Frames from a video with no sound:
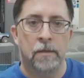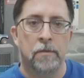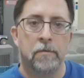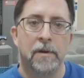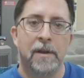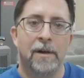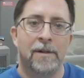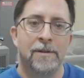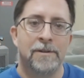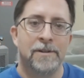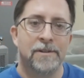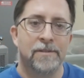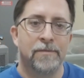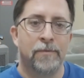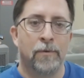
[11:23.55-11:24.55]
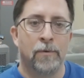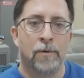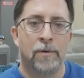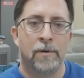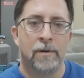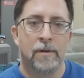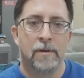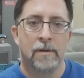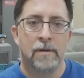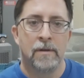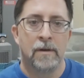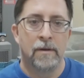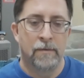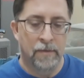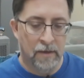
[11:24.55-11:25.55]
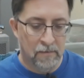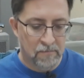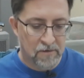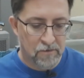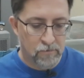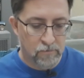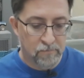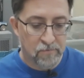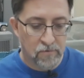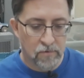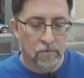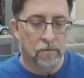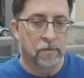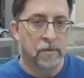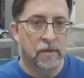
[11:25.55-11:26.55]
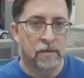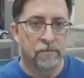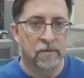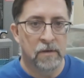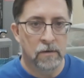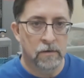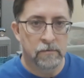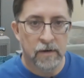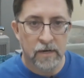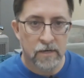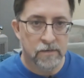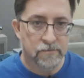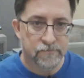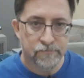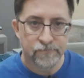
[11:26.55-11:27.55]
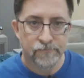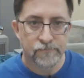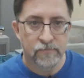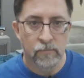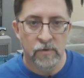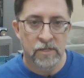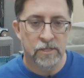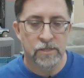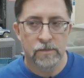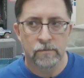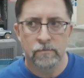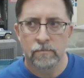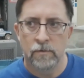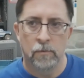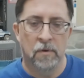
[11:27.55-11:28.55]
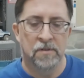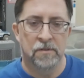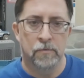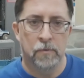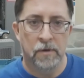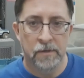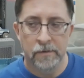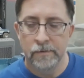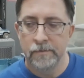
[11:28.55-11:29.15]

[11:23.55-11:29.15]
$3 for them to pull the vehicle record, which there wasn't one.